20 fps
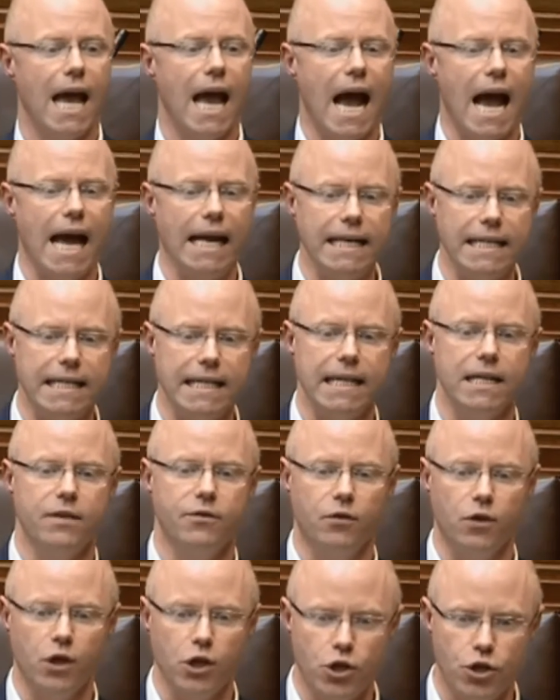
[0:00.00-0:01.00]
and indeed
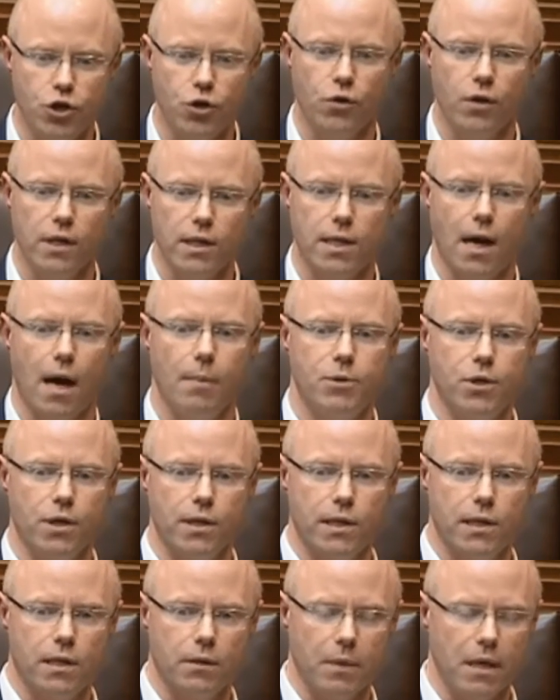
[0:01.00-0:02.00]
for insurance
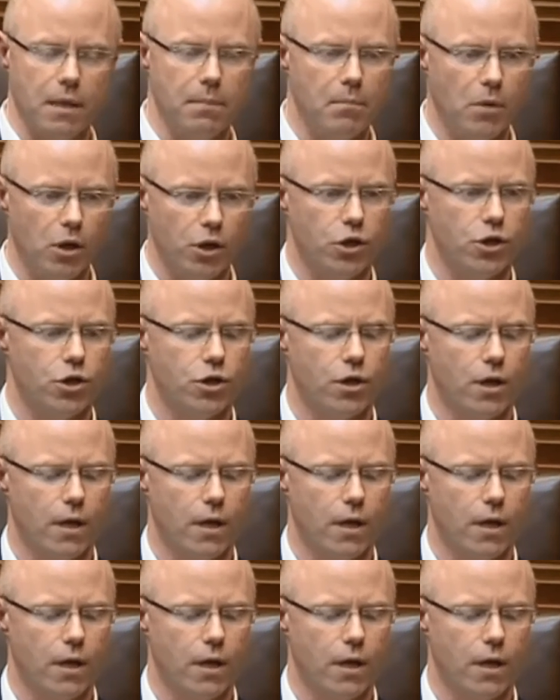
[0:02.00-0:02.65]
options to be much